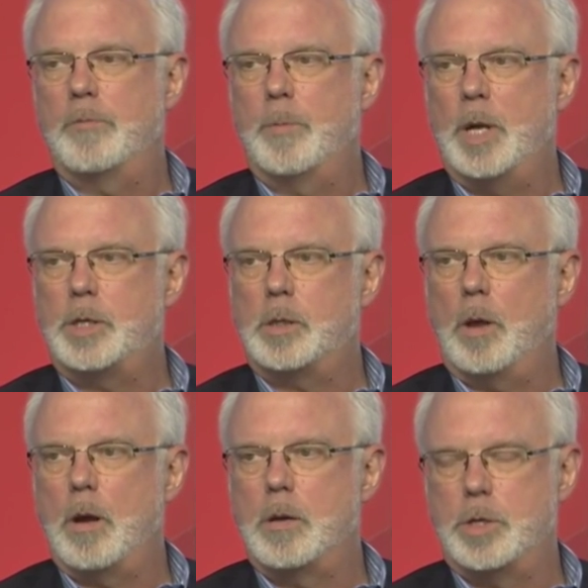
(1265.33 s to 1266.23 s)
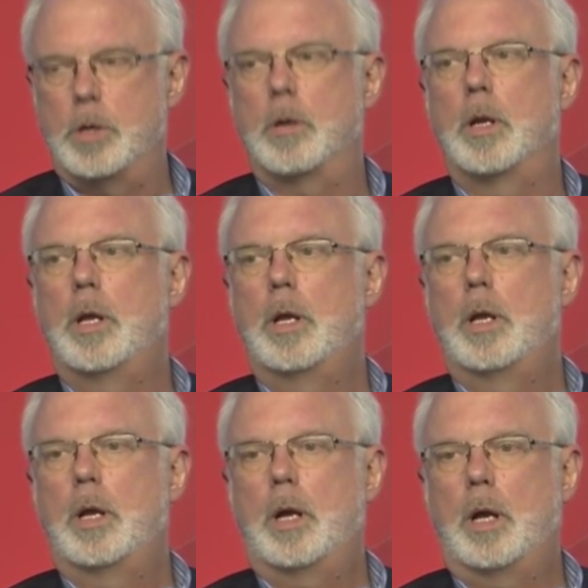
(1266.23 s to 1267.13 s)
of a much larger
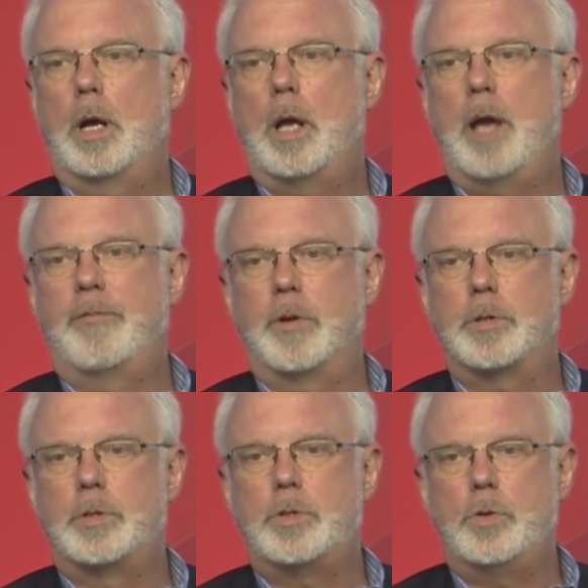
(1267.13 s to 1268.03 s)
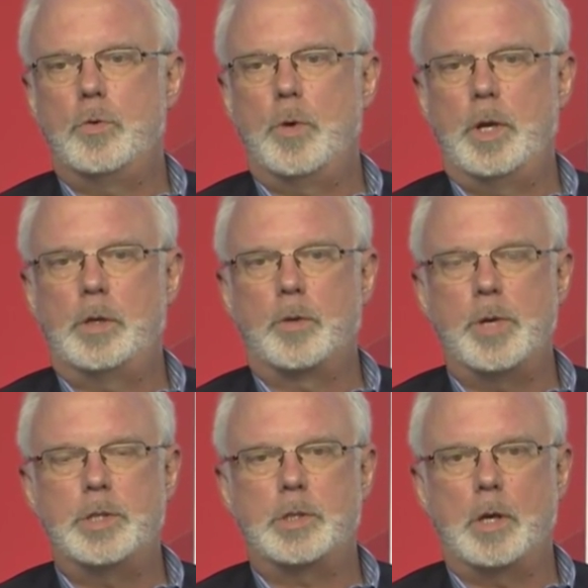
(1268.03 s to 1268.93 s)
effort to
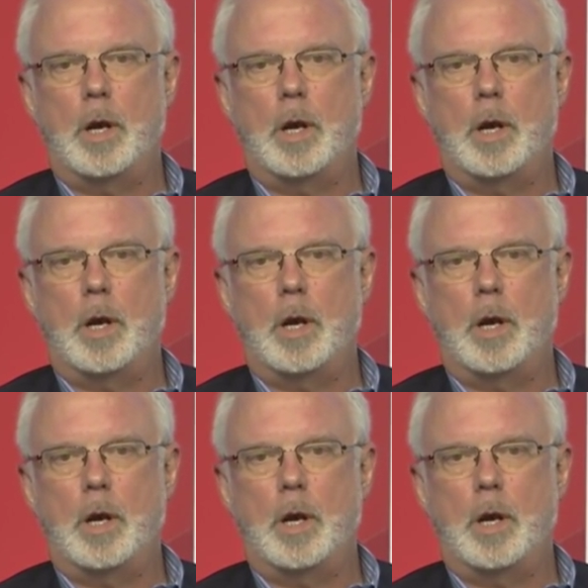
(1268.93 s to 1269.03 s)
increase